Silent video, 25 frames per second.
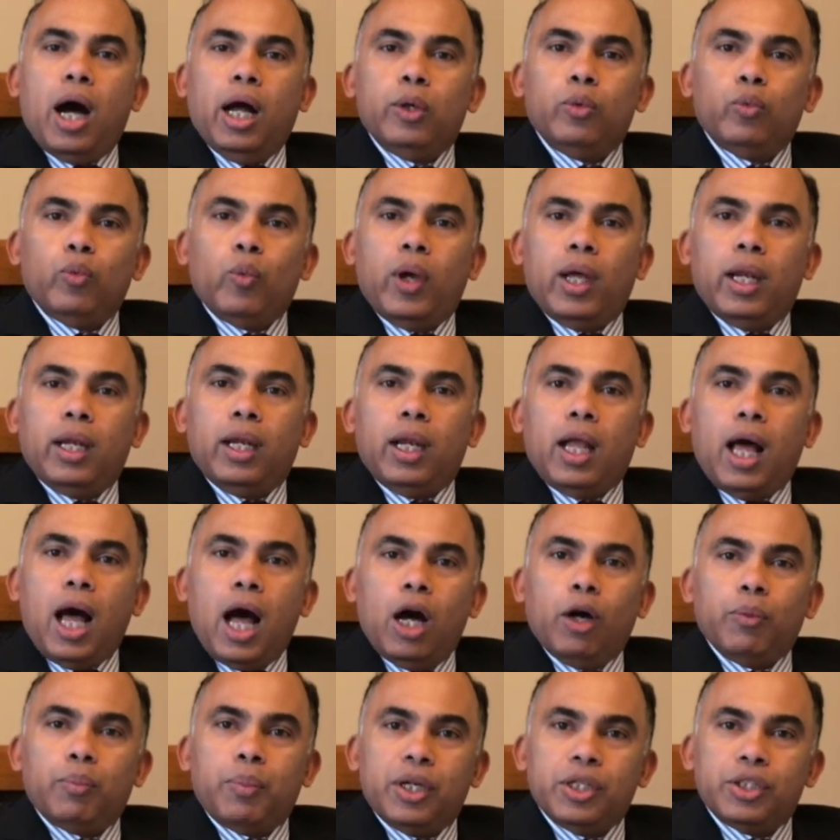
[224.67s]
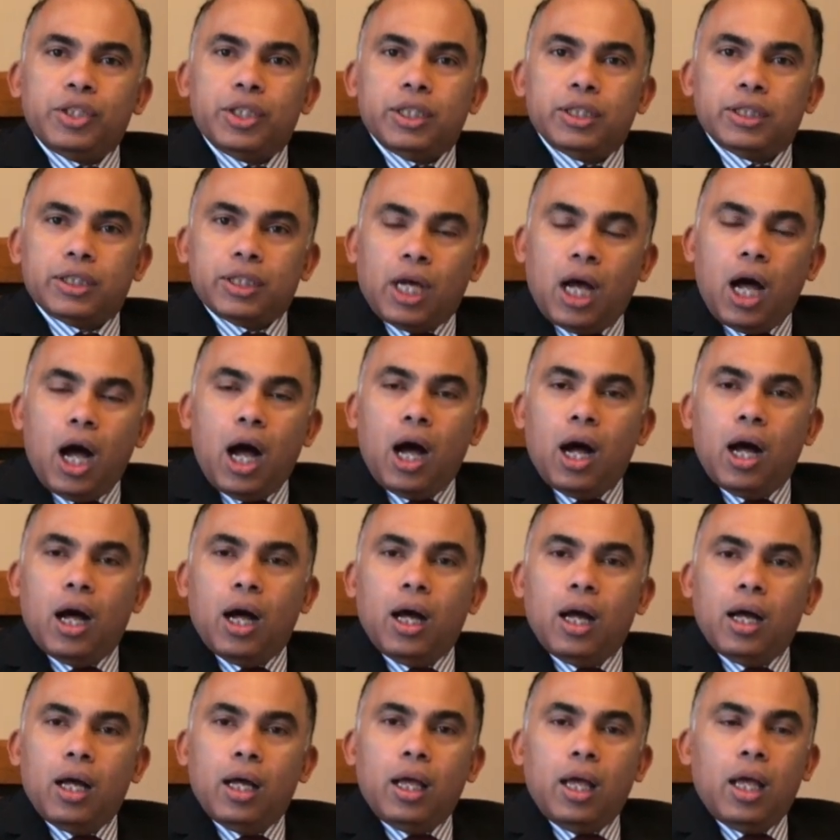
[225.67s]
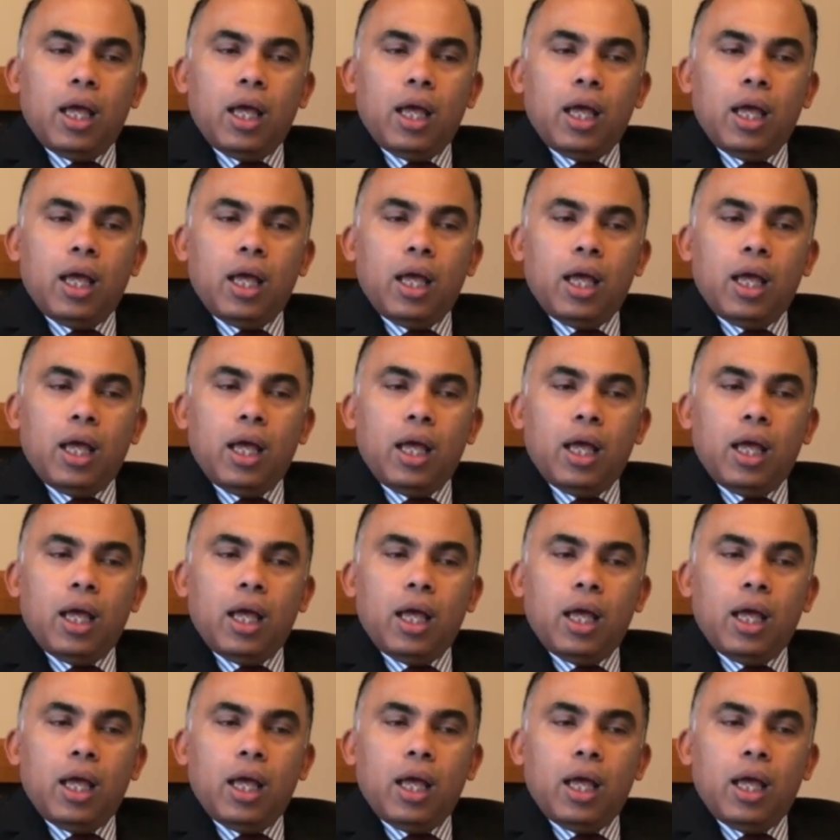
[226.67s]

unwell our patients are.